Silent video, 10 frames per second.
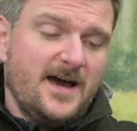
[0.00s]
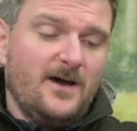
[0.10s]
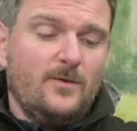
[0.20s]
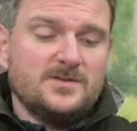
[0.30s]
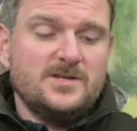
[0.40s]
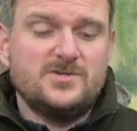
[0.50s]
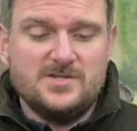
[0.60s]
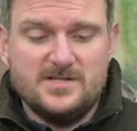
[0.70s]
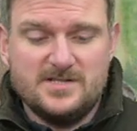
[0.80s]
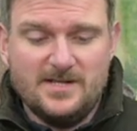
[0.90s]
and I was
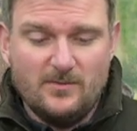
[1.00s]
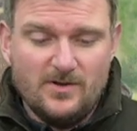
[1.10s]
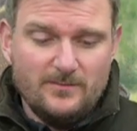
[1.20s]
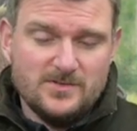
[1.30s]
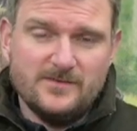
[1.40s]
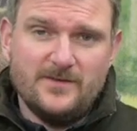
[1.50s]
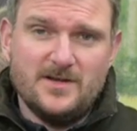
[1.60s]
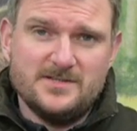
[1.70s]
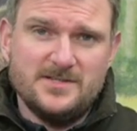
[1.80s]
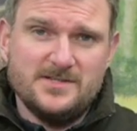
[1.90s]
interested to see what the muzzle
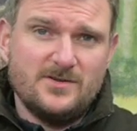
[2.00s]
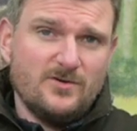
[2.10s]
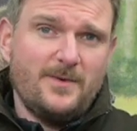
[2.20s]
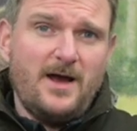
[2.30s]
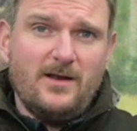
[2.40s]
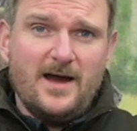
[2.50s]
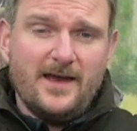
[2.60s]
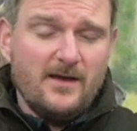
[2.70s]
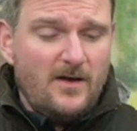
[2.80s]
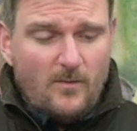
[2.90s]
velocities had come out
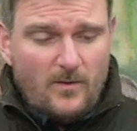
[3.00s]
like